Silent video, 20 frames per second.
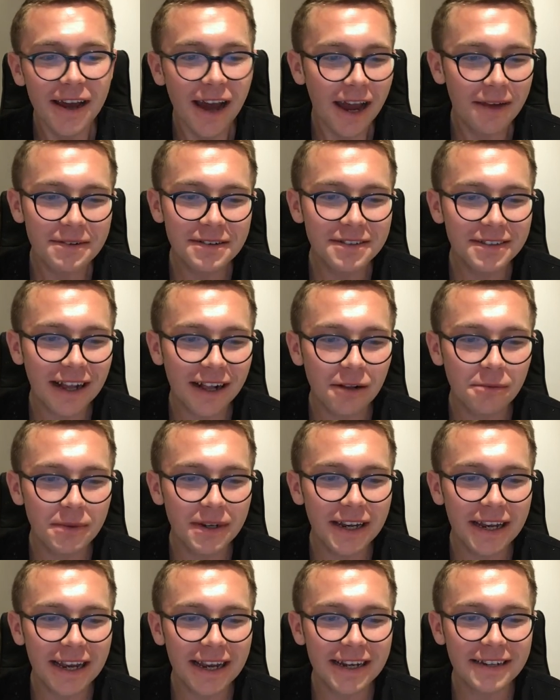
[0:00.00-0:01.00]
I mean,
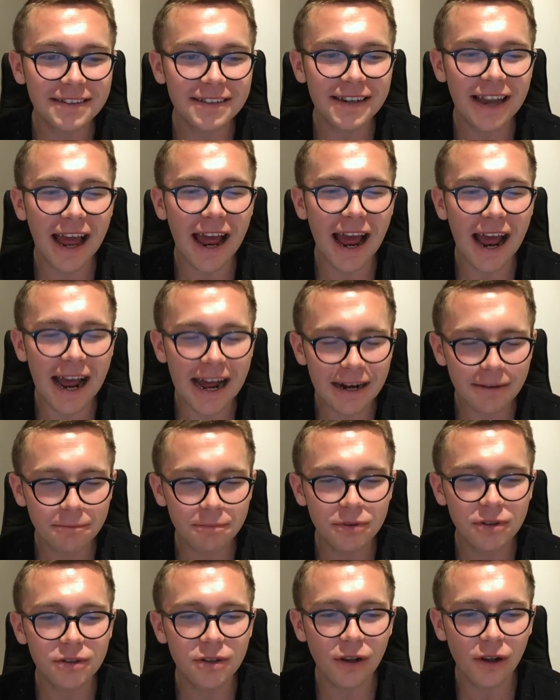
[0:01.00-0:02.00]
Salman is an
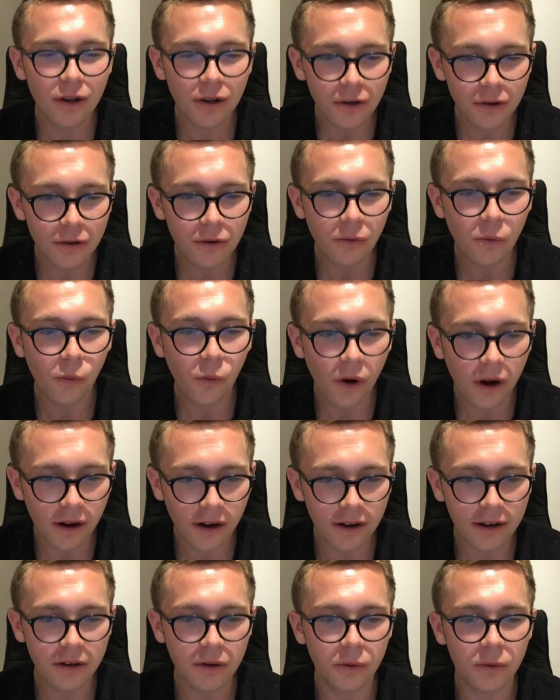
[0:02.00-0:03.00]
absolute
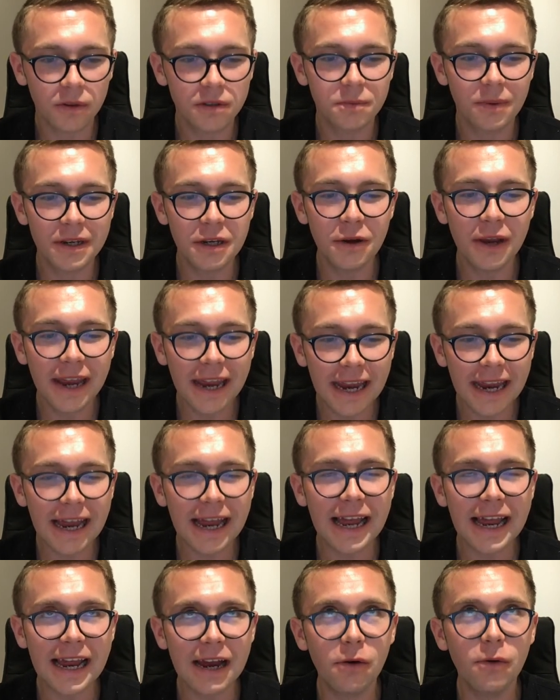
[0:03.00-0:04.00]
workhorse. When you hear
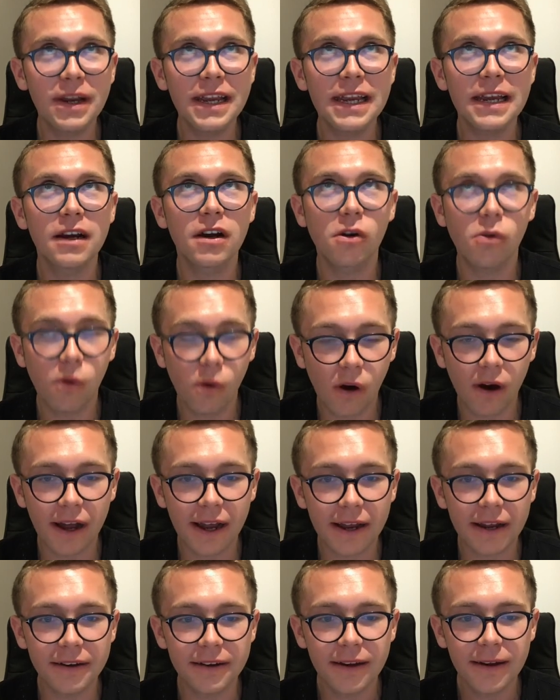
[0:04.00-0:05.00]
how he
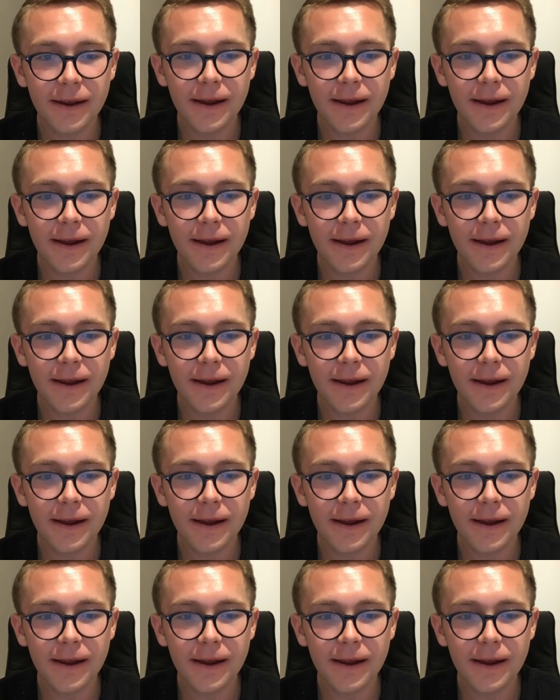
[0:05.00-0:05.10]
acquired